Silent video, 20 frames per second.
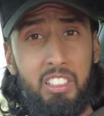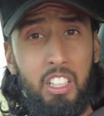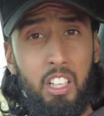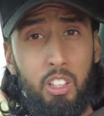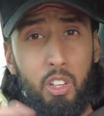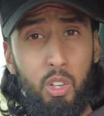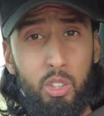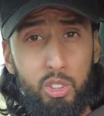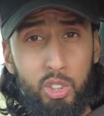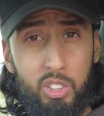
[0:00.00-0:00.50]
and
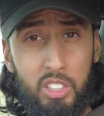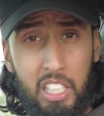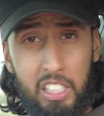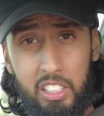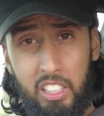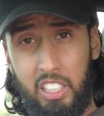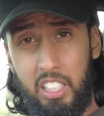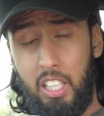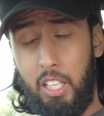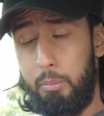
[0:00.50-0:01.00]
I'll also tell
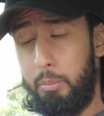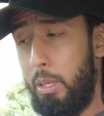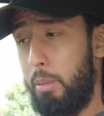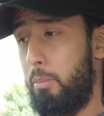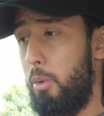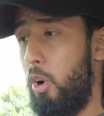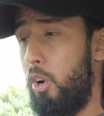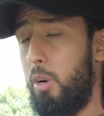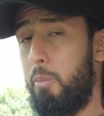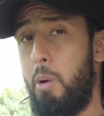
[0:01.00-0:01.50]
you a little bit
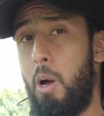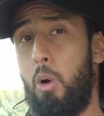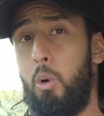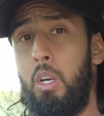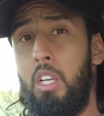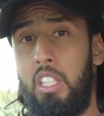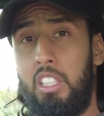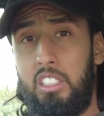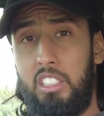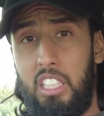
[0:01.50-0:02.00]
more about
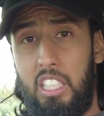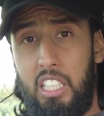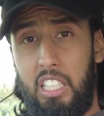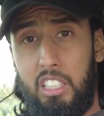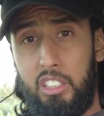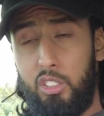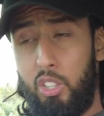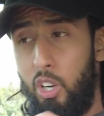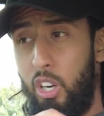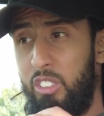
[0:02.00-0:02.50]

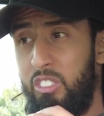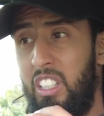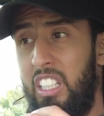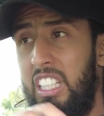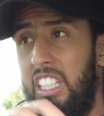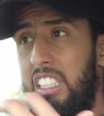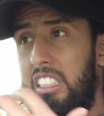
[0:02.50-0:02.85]
the sort of